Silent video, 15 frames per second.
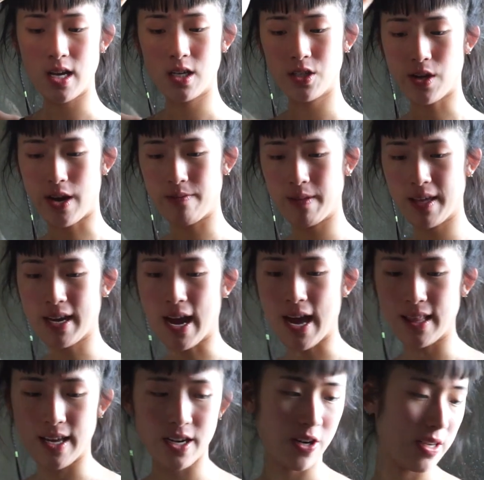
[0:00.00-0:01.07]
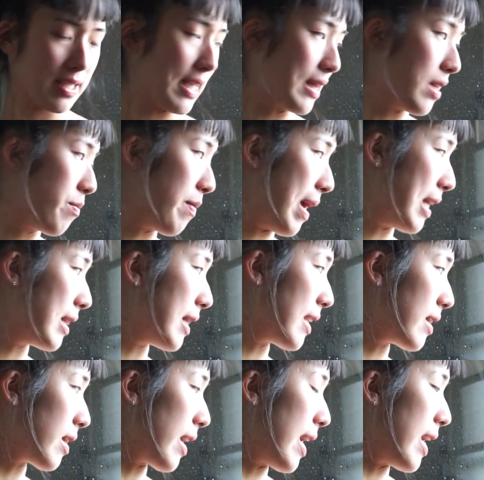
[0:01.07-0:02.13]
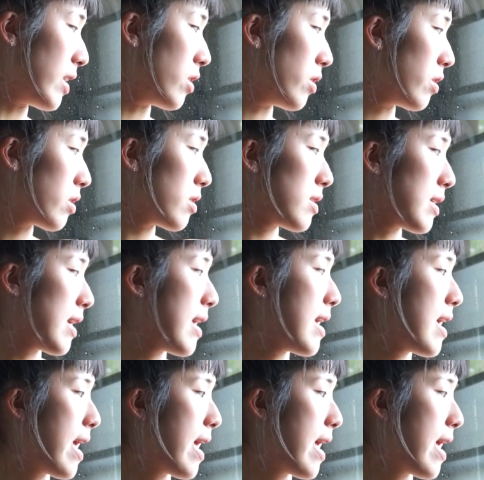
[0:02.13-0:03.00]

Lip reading: So I feel like eyeliner is like the main thing that I use.